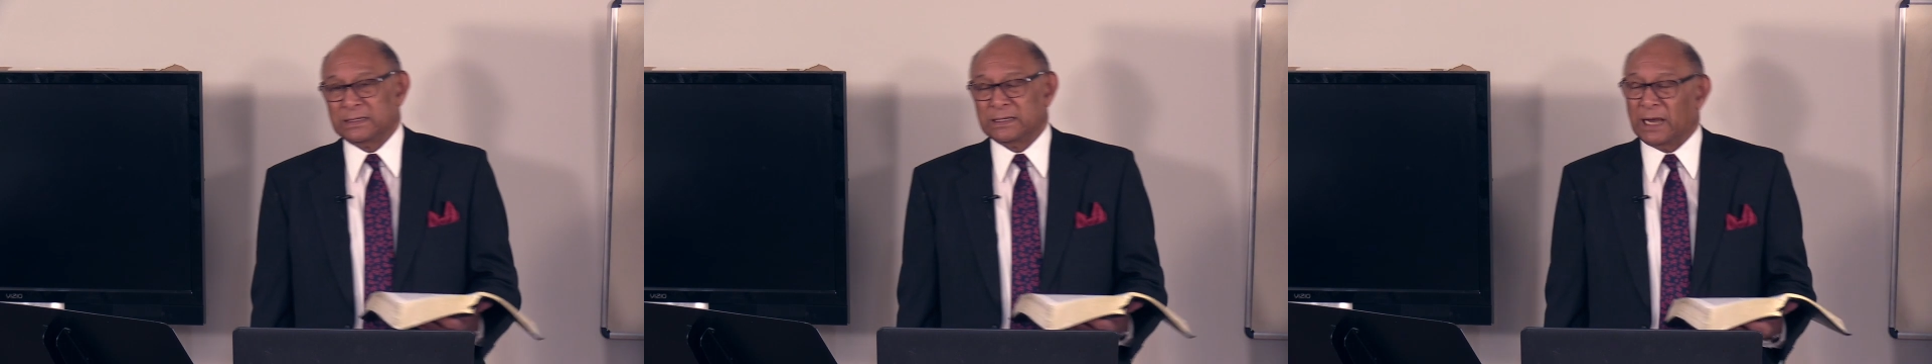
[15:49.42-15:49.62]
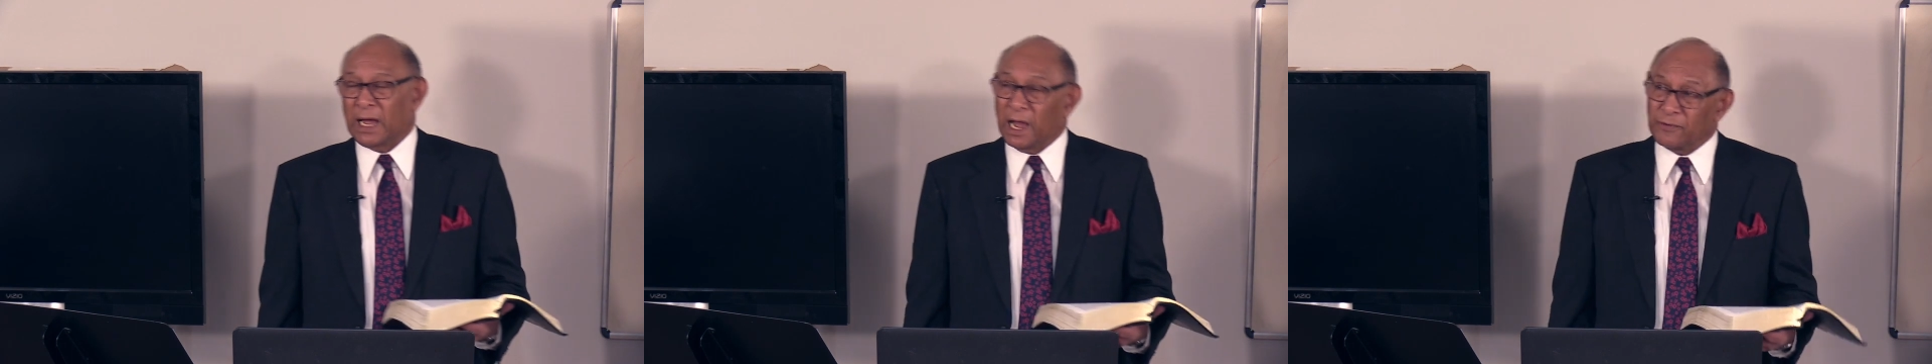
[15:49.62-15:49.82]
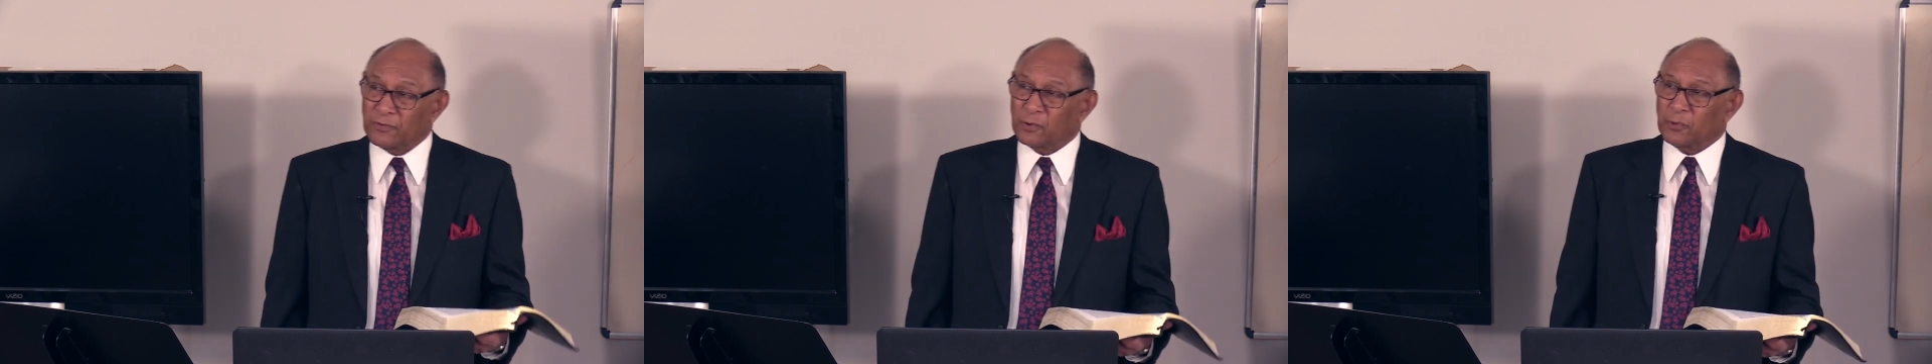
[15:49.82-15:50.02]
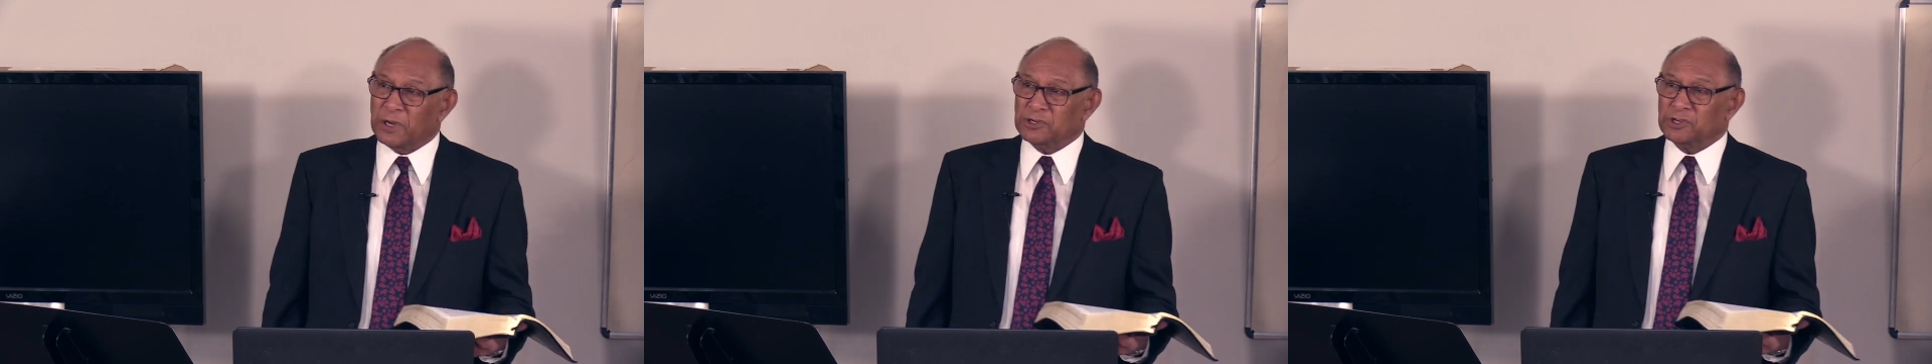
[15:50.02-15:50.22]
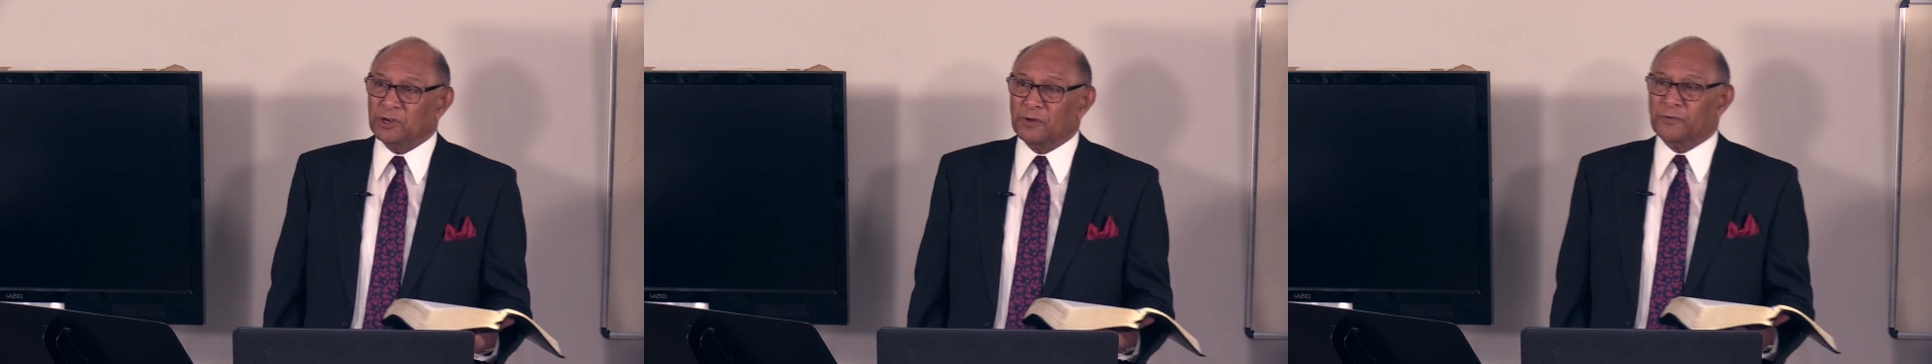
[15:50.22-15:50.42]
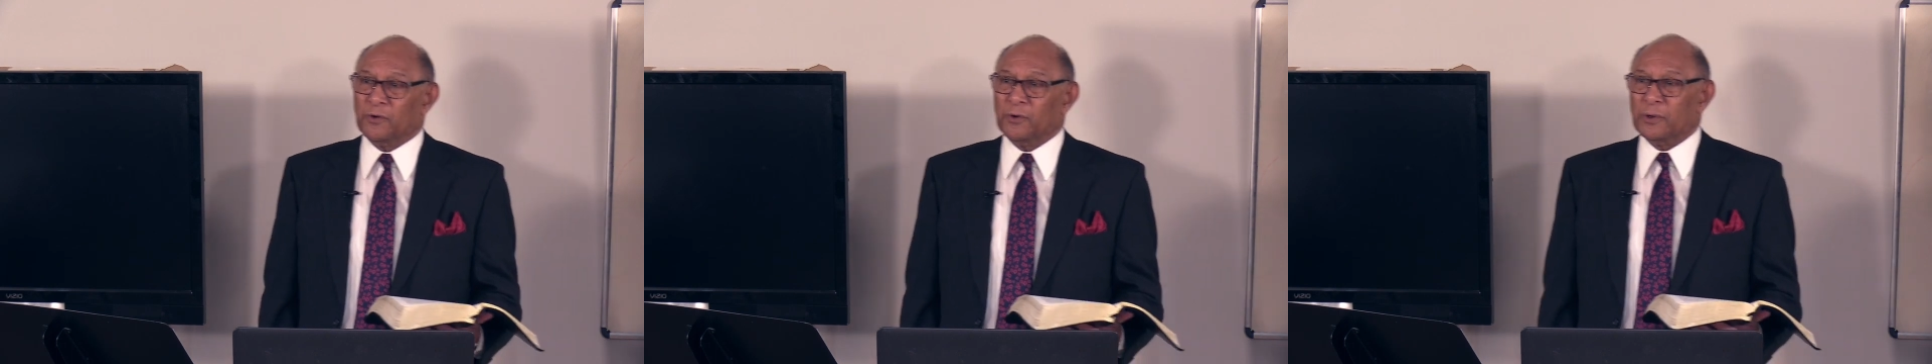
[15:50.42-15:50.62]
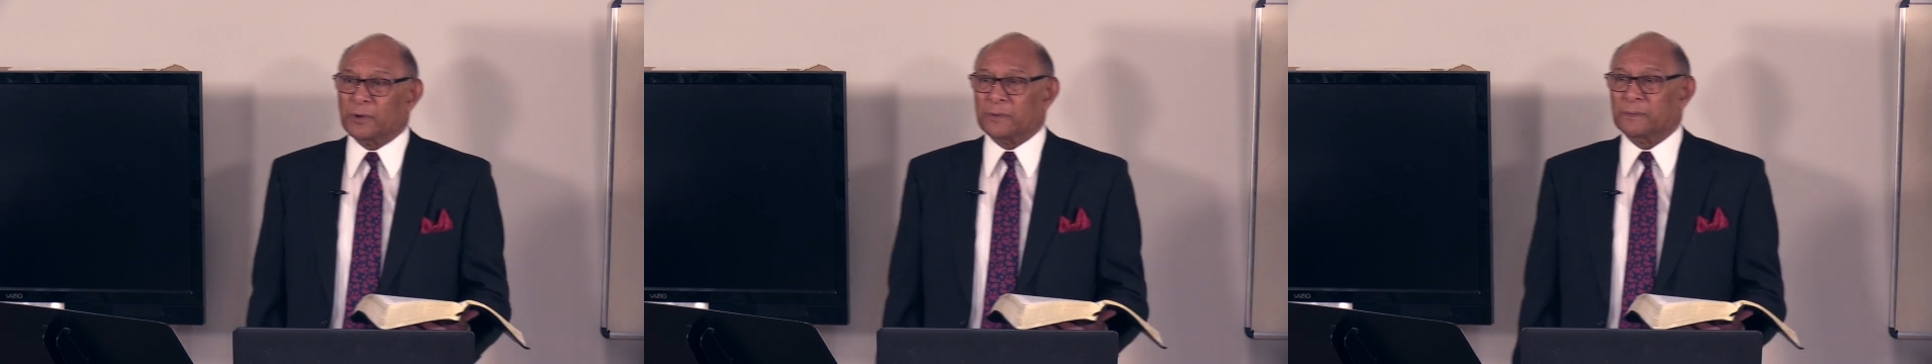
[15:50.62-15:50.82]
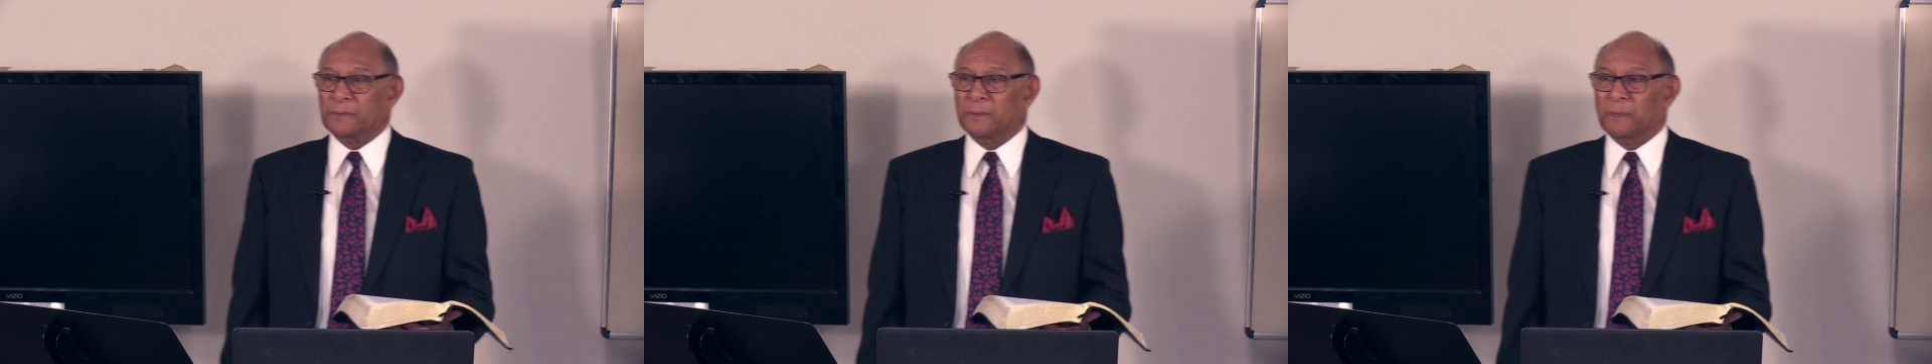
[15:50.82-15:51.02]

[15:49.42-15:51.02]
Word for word: Now, I have a question for you.